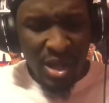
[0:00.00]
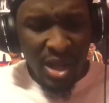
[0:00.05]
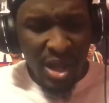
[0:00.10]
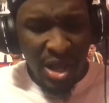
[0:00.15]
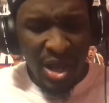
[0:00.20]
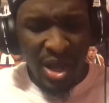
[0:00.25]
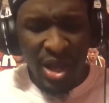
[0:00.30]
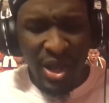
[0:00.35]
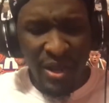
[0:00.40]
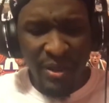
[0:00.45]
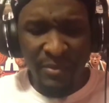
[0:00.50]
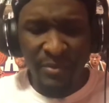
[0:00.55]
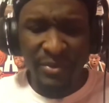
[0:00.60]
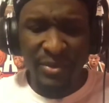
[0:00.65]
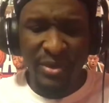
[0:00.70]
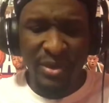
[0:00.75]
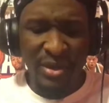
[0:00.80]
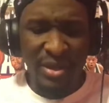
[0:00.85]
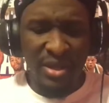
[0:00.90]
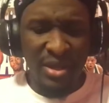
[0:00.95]

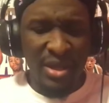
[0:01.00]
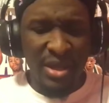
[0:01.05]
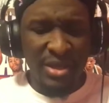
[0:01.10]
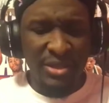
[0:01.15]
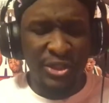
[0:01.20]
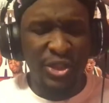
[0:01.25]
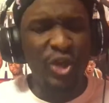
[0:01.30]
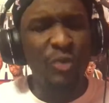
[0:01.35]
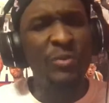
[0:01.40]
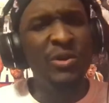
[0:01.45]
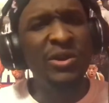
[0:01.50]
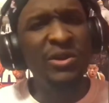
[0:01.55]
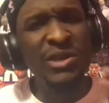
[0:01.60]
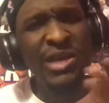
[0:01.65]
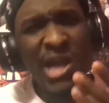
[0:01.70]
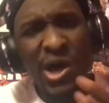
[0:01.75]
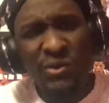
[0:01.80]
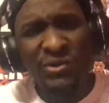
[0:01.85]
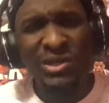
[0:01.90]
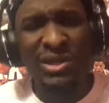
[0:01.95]
Jameer
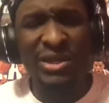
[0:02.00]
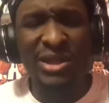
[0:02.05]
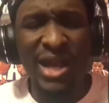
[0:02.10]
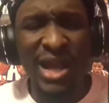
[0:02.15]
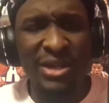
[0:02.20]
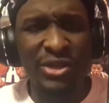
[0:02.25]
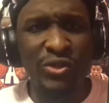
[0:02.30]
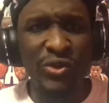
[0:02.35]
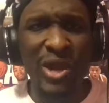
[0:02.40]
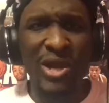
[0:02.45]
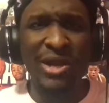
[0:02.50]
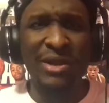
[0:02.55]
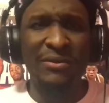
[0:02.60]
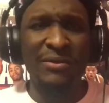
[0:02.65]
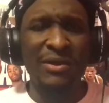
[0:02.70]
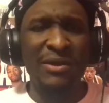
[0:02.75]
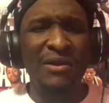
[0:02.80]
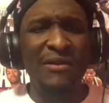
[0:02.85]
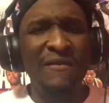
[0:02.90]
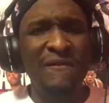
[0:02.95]
Nelson got traded
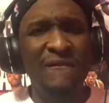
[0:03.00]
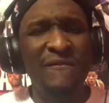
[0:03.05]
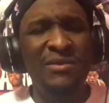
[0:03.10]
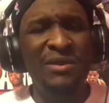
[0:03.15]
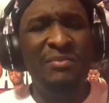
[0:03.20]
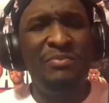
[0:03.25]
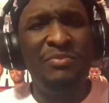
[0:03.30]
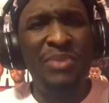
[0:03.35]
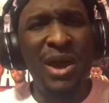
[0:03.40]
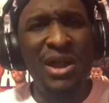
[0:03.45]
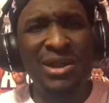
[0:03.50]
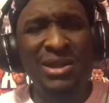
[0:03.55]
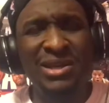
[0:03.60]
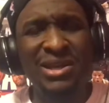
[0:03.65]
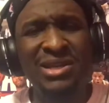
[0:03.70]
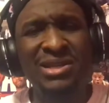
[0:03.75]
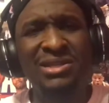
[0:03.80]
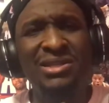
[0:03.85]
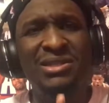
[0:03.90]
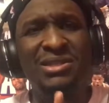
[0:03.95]
from the
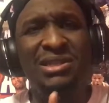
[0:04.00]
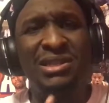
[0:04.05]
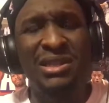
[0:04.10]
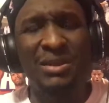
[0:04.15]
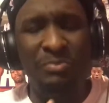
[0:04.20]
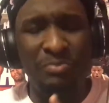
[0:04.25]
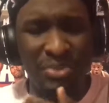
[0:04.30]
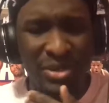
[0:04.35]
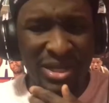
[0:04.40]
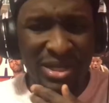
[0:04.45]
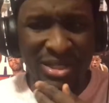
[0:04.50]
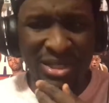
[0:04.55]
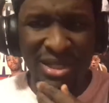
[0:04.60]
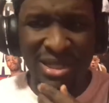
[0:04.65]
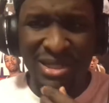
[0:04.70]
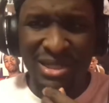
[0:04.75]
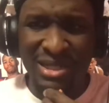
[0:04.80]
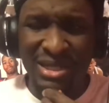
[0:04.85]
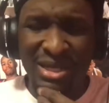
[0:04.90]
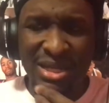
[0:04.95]
Pelicans to the
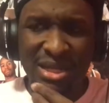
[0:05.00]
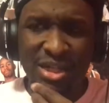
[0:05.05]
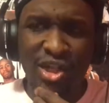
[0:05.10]
Pistons.